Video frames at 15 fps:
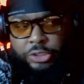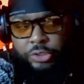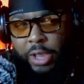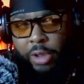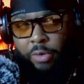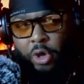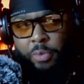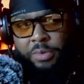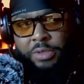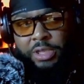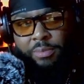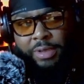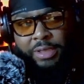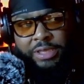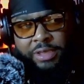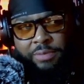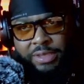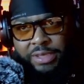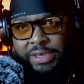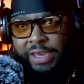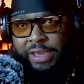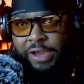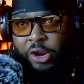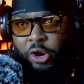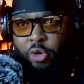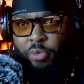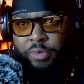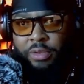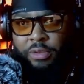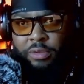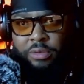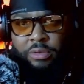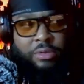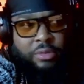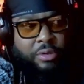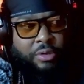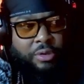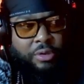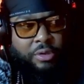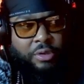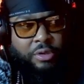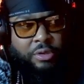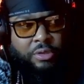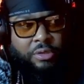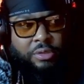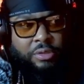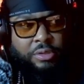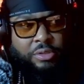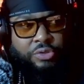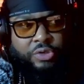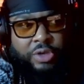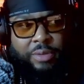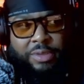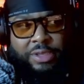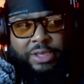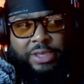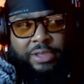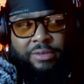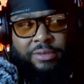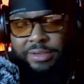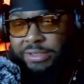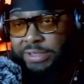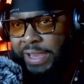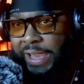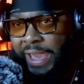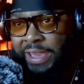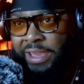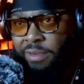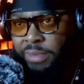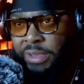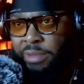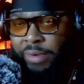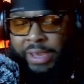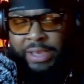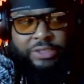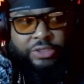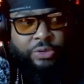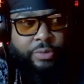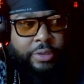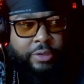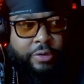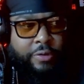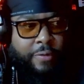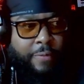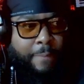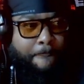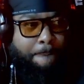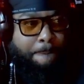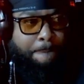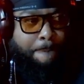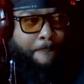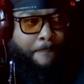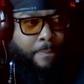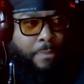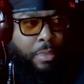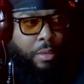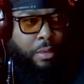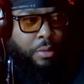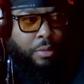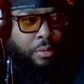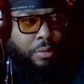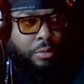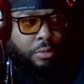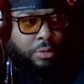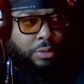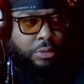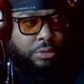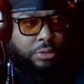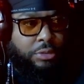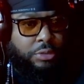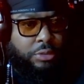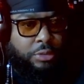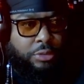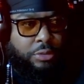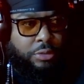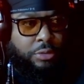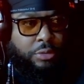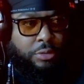So I will open up my MPK Urban drum kit. Say A and B banks on here. Let's see.